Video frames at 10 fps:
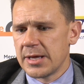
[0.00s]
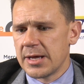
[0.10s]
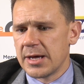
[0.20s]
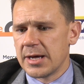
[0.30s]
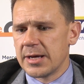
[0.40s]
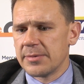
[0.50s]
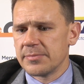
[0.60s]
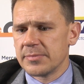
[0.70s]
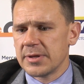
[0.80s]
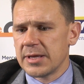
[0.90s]

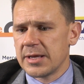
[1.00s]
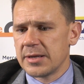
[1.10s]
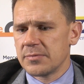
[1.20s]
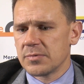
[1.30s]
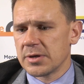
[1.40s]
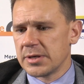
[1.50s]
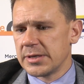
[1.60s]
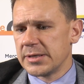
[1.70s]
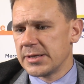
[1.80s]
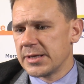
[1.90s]
And we're going to
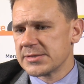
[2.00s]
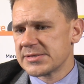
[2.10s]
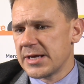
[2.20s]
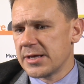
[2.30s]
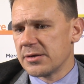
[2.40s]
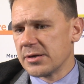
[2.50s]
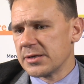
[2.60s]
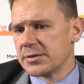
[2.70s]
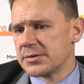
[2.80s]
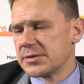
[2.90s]
need to get a scan on
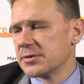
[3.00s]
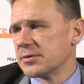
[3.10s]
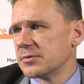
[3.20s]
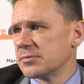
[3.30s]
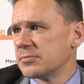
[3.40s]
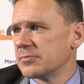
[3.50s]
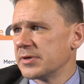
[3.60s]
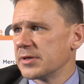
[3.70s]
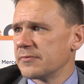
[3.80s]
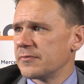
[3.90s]
it until we
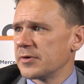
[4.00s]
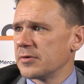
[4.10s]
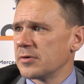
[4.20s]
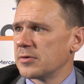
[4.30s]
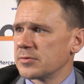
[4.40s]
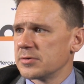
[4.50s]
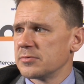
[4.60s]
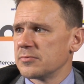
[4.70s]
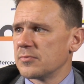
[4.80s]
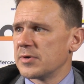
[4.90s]
can figure out
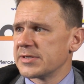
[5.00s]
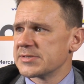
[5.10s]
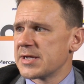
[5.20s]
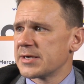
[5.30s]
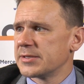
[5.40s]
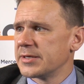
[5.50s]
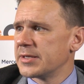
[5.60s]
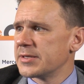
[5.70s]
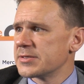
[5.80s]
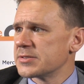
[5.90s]
what exactly
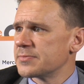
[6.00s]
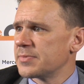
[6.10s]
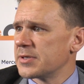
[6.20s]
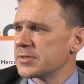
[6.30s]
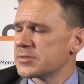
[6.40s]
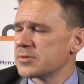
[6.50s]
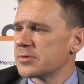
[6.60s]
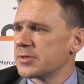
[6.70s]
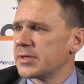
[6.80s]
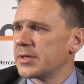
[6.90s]
it is, but it's
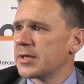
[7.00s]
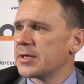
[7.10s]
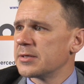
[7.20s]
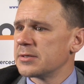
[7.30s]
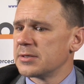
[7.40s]
certainly an